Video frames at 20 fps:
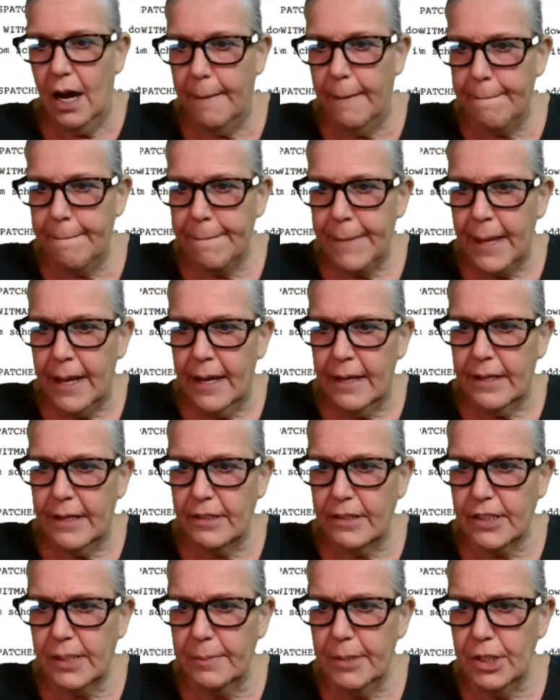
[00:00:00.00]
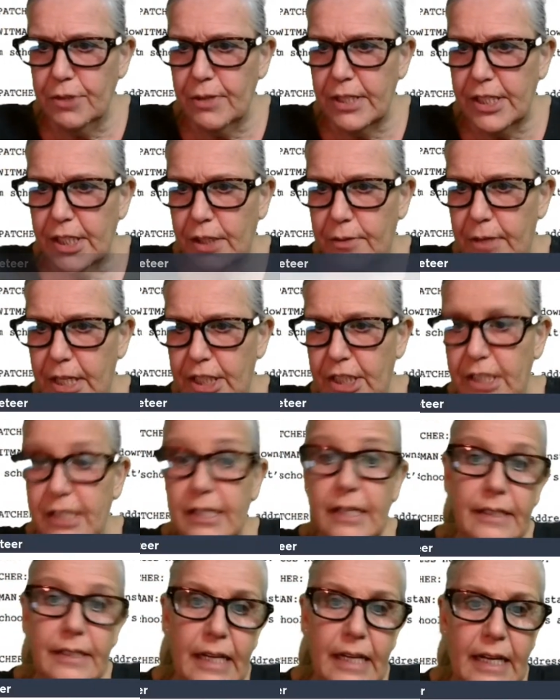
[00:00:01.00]
um, now, some interesting questions
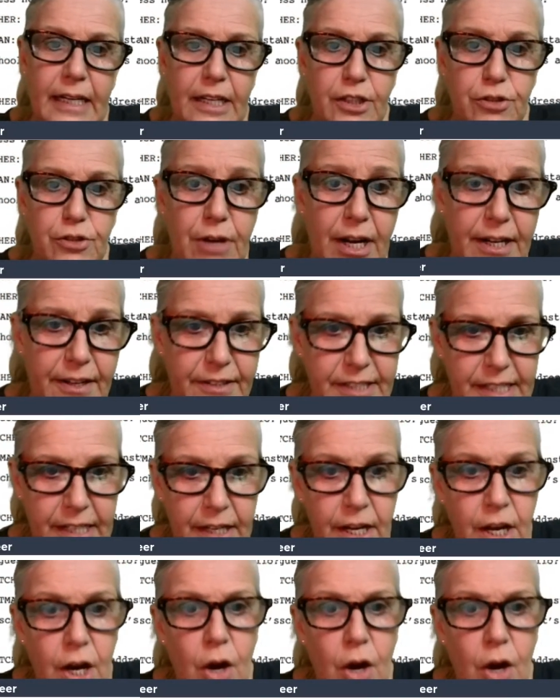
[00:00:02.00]
that I can try to see.